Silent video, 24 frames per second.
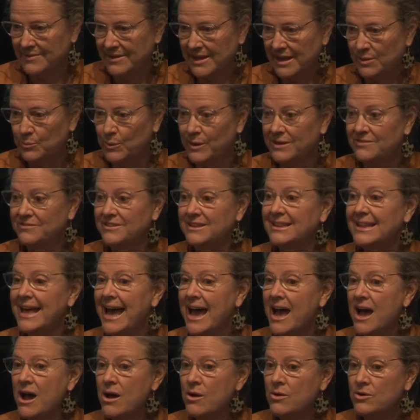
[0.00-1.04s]
And we've
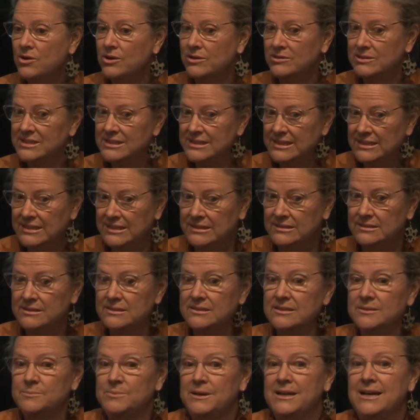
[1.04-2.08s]
allowed our cities
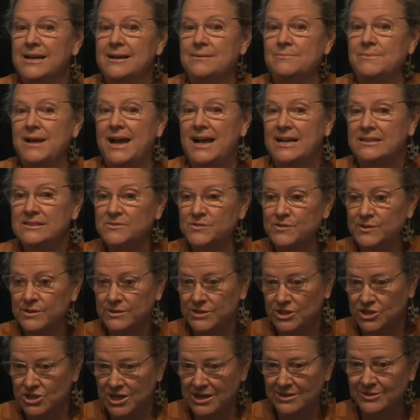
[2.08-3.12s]
to become
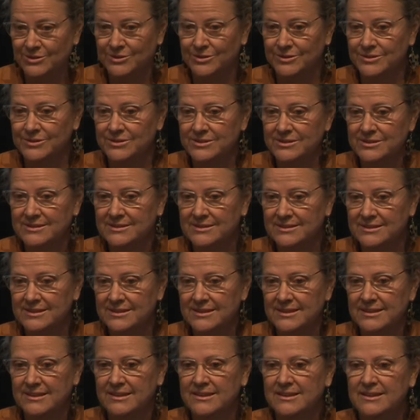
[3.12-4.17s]
asphalt jungles.
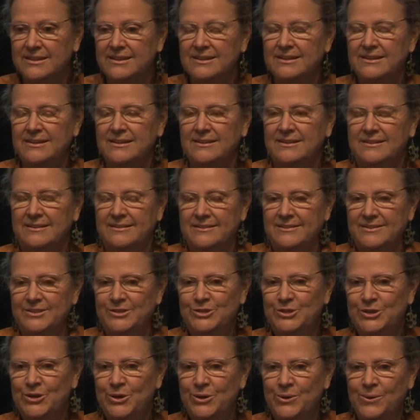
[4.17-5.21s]

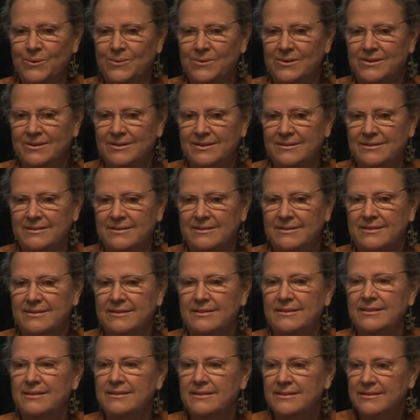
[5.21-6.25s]
So
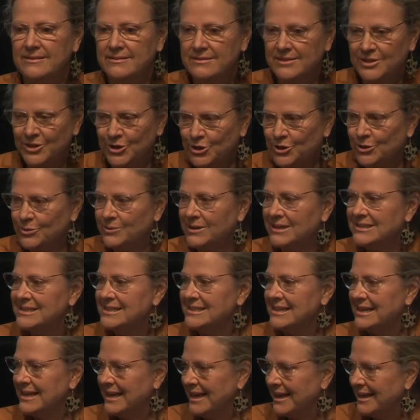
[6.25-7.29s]
the US
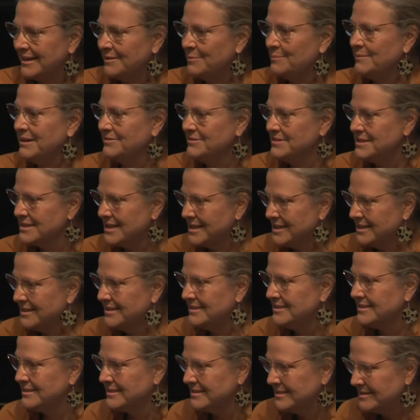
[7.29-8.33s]
Academy of
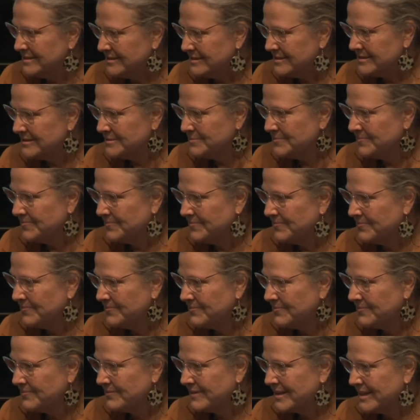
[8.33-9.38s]
Sciences
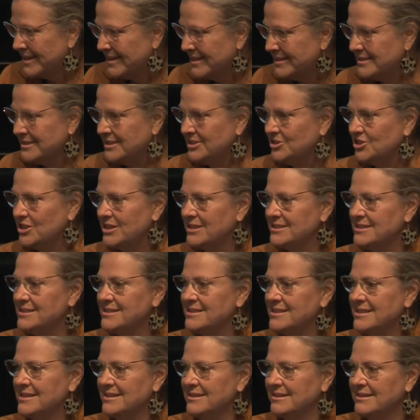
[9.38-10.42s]
suggests
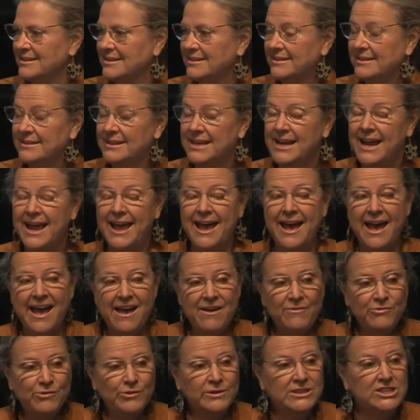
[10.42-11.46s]
that the
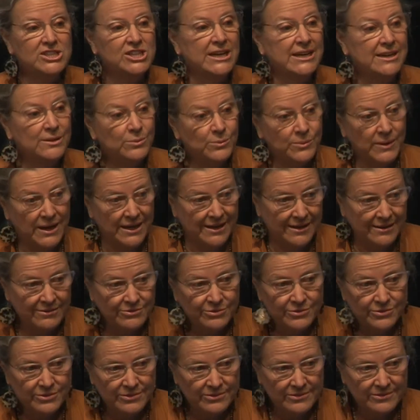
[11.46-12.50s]
average heat
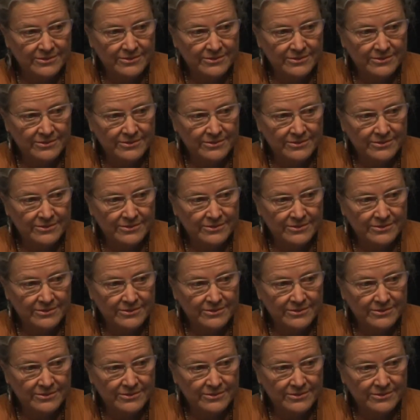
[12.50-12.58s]
wave